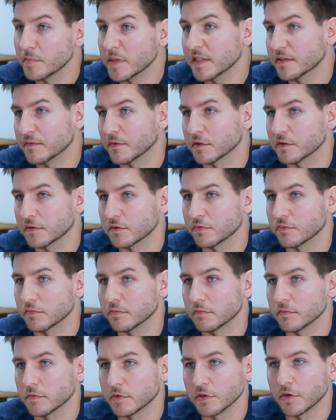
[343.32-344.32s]
mix those two.
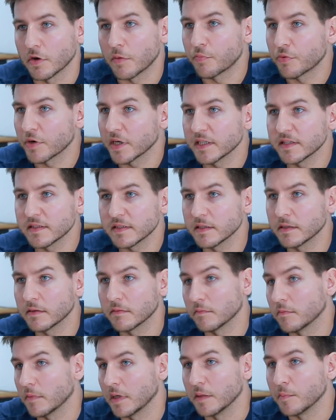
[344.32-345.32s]
Your brain
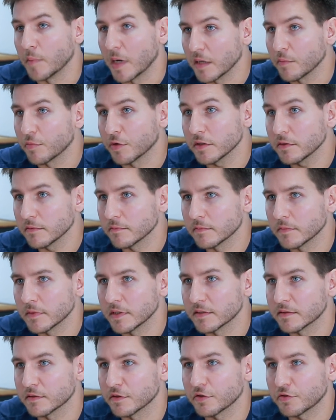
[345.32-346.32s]
and my brain
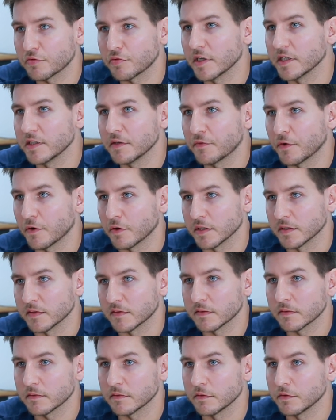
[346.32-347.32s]
is not ready for
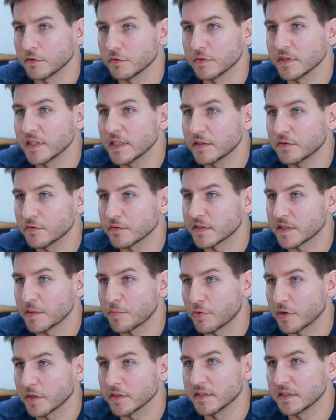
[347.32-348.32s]
it. You need to
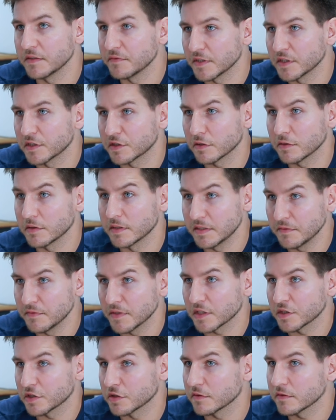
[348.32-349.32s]
separate
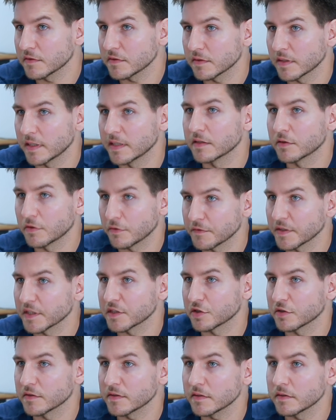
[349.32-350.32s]
divergence and
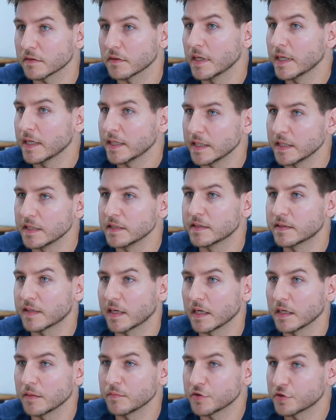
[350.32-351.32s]
convergence in
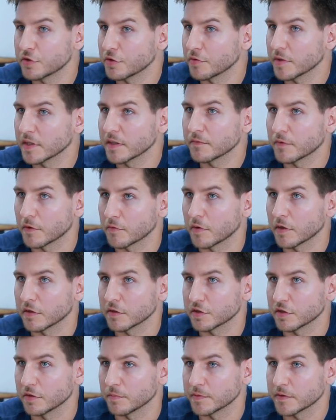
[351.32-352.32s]
time during the
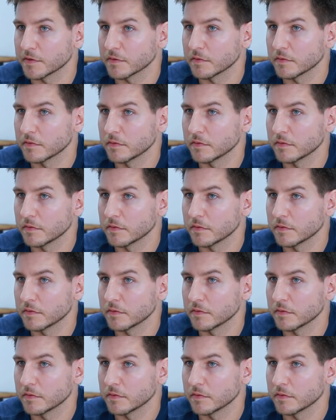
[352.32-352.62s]
workshops.